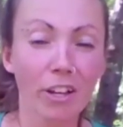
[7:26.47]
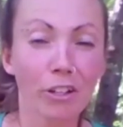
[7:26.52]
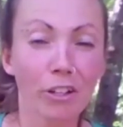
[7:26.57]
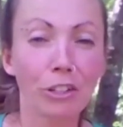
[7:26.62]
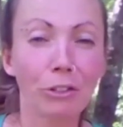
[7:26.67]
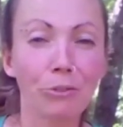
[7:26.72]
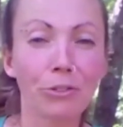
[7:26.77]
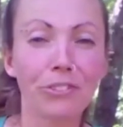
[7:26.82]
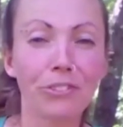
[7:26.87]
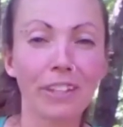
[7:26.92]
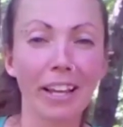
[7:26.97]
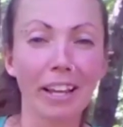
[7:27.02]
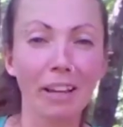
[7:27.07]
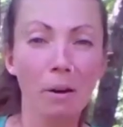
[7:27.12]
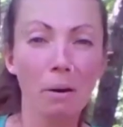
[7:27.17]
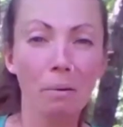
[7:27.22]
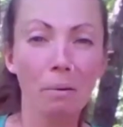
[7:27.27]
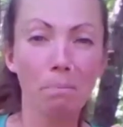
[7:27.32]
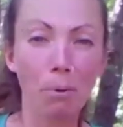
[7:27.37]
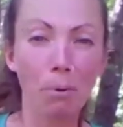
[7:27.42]
using
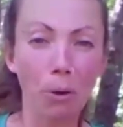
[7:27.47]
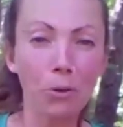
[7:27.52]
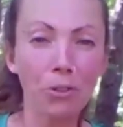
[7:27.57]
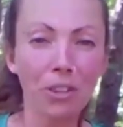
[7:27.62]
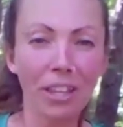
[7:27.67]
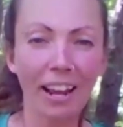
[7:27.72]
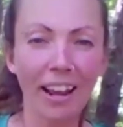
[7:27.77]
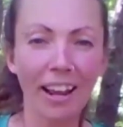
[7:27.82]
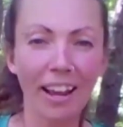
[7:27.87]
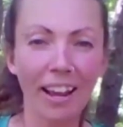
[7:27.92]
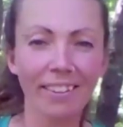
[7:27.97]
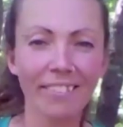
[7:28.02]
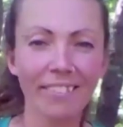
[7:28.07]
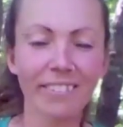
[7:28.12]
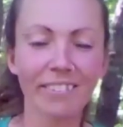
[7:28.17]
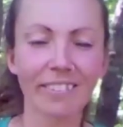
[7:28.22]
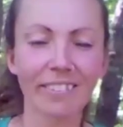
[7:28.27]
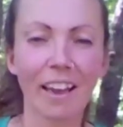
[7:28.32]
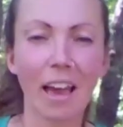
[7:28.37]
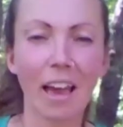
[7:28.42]
both
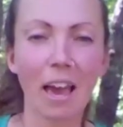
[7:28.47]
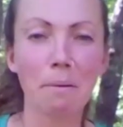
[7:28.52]
hands